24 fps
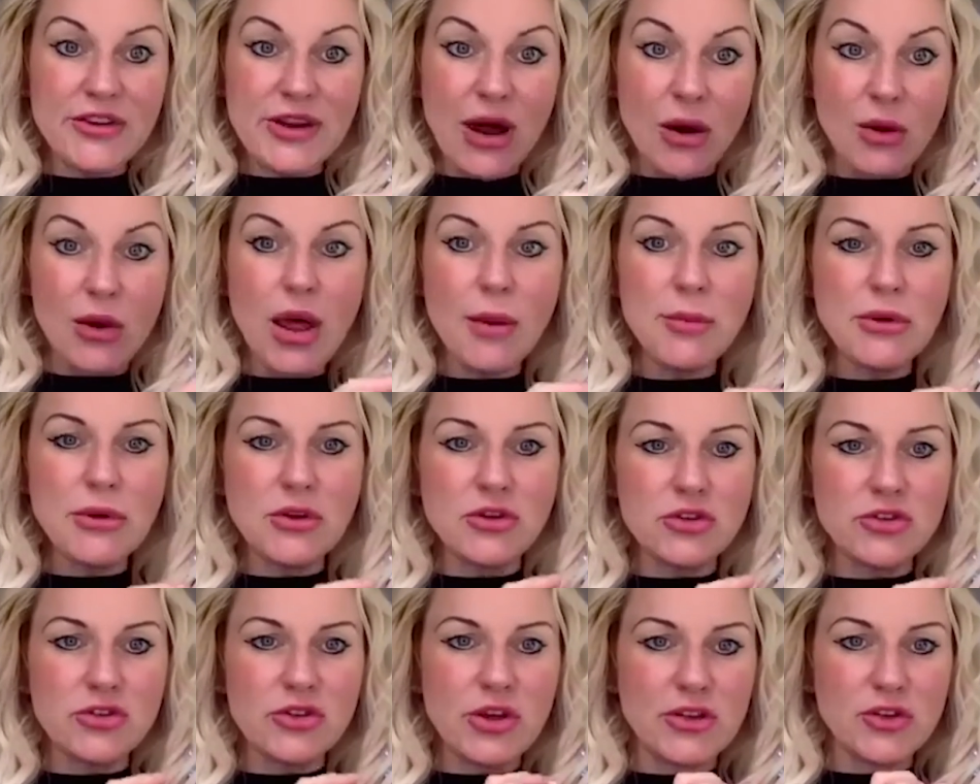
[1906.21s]
Now let me
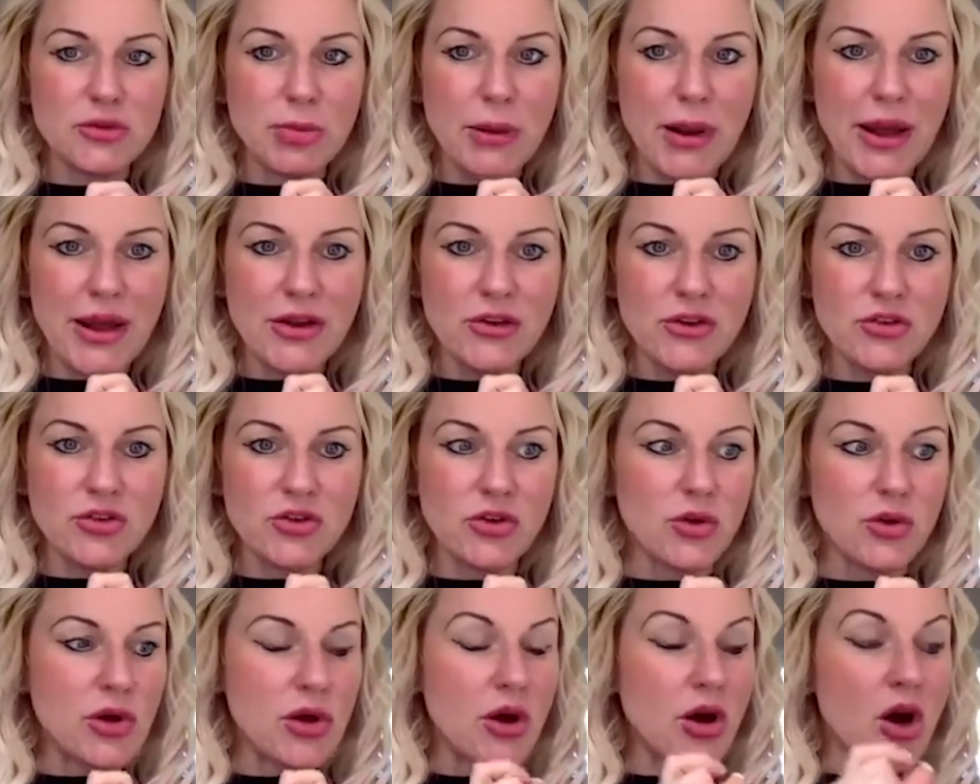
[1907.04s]
just explain to
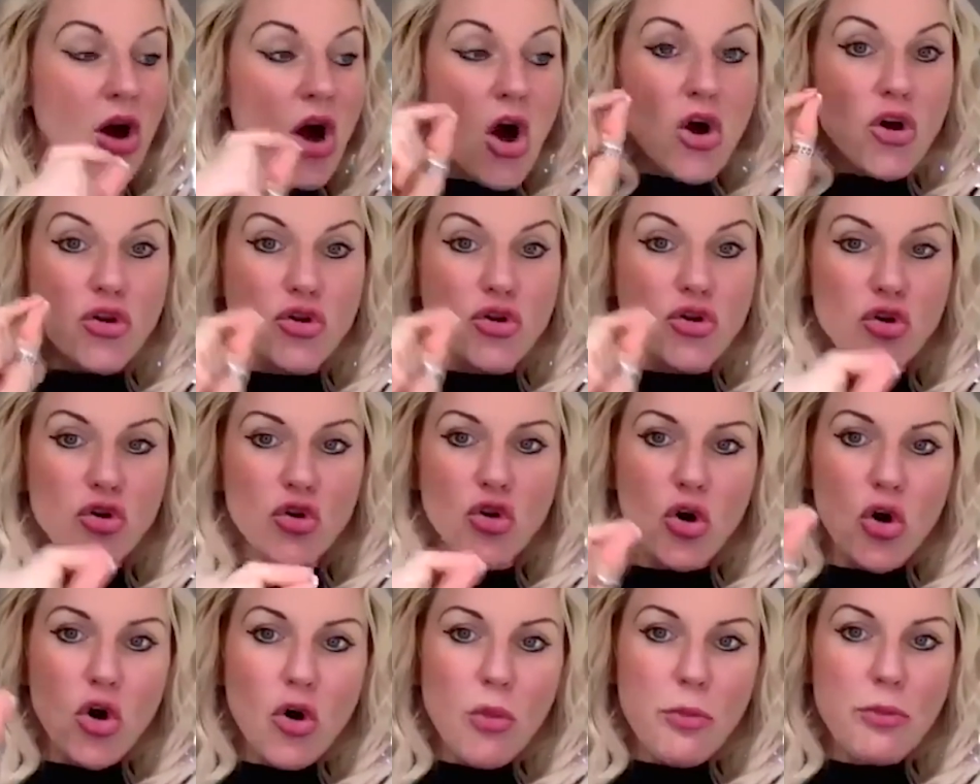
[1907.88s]
you,
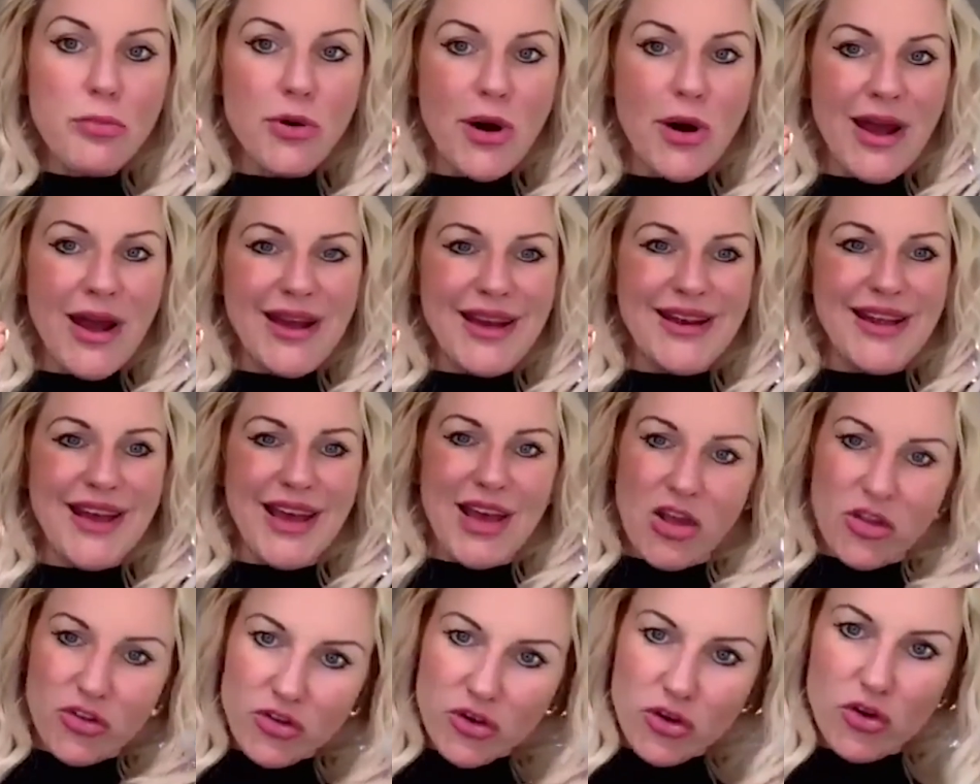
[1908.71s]
your brain
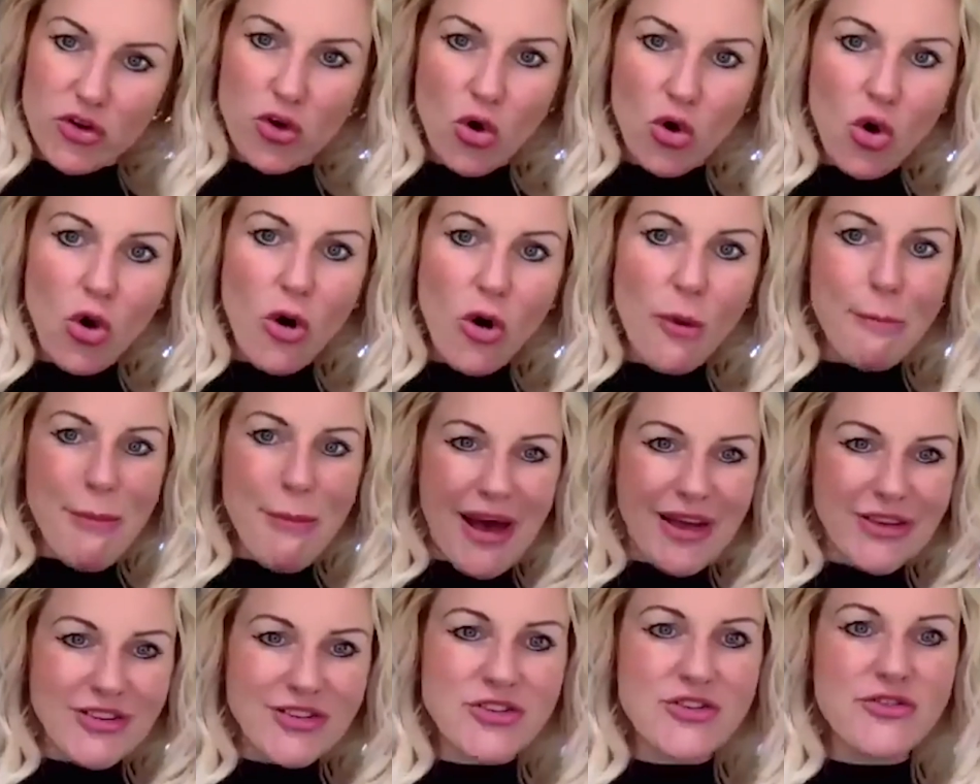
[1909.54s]
is your
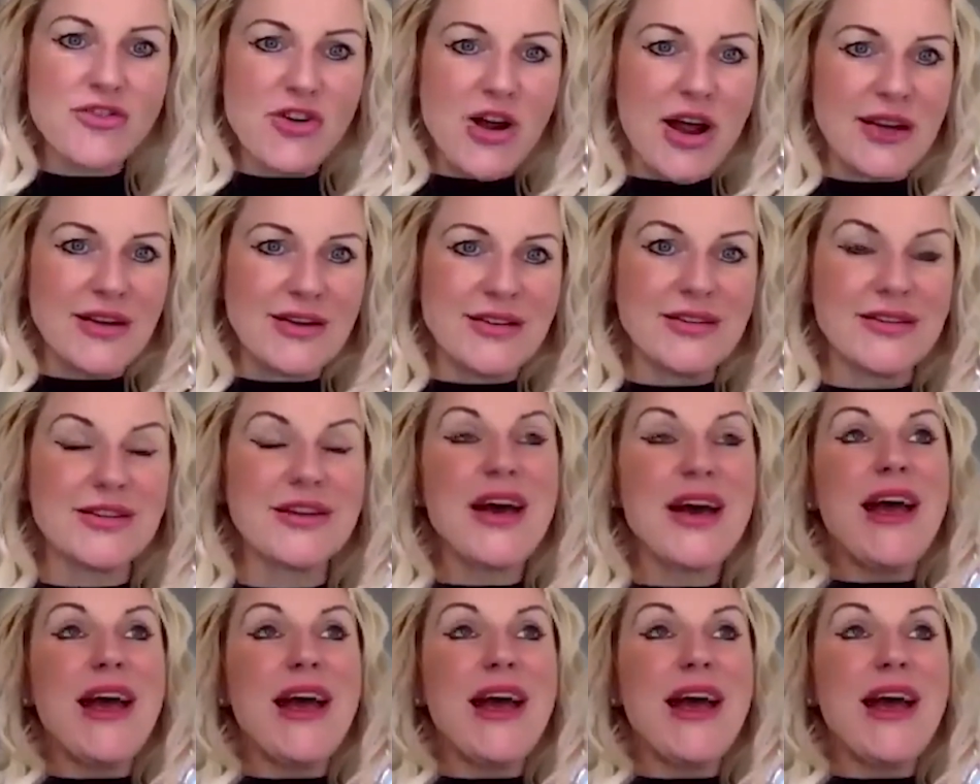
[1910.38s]
best friend.